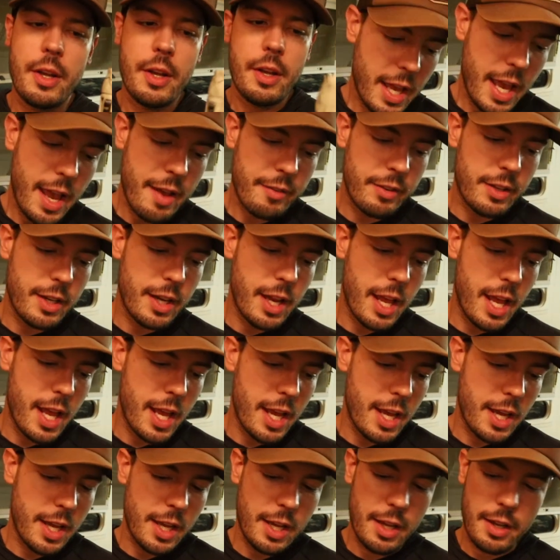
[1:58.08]
Having
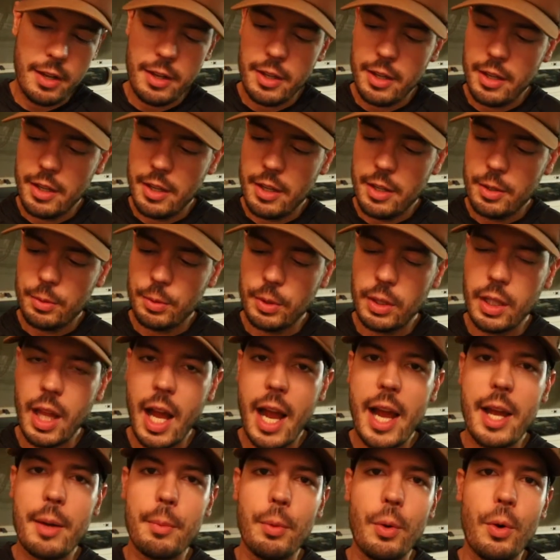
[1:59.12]
a
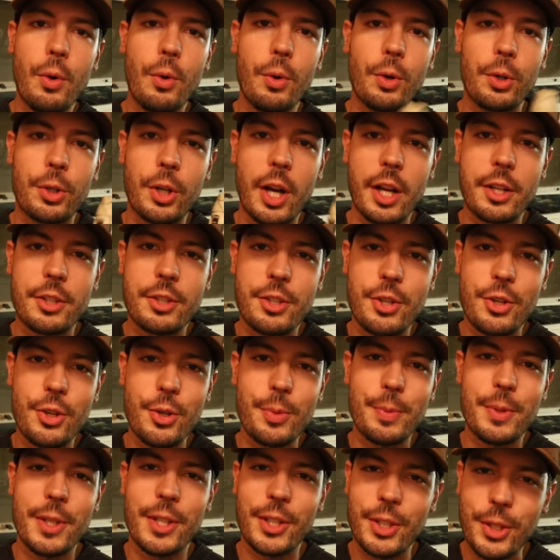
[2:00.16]
reliable grunt
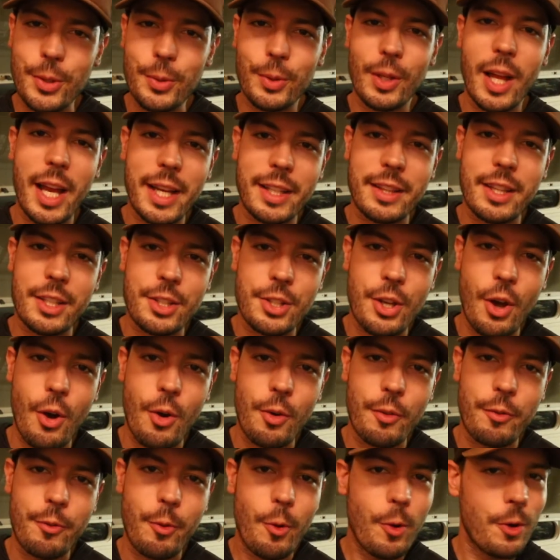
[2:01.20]
tube that you like the
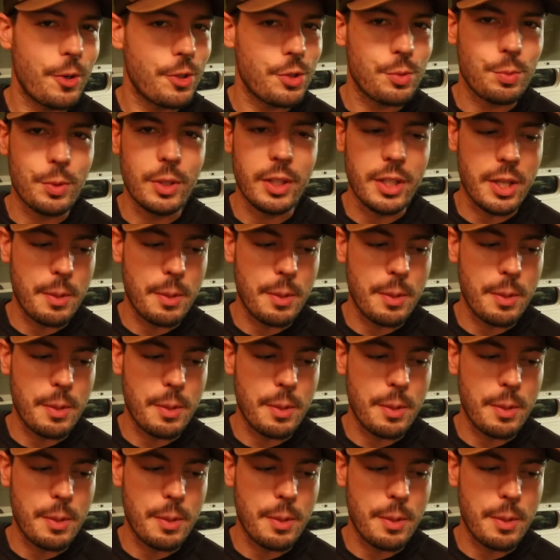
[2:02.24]
tone for is really